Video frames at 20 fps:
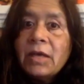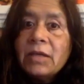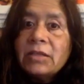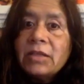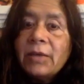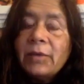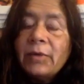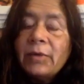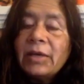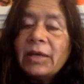
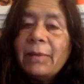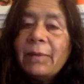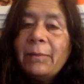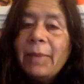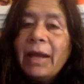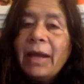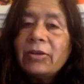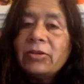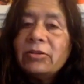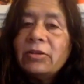So I want to come
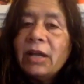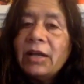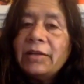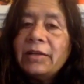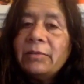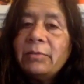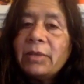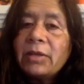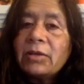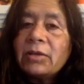back to
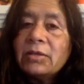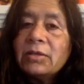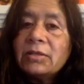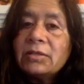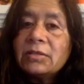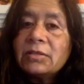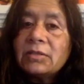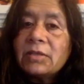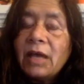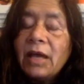Dalton
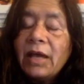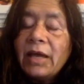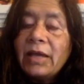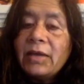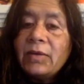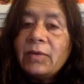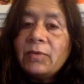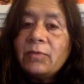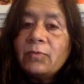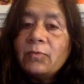because
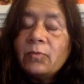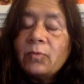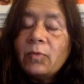I'm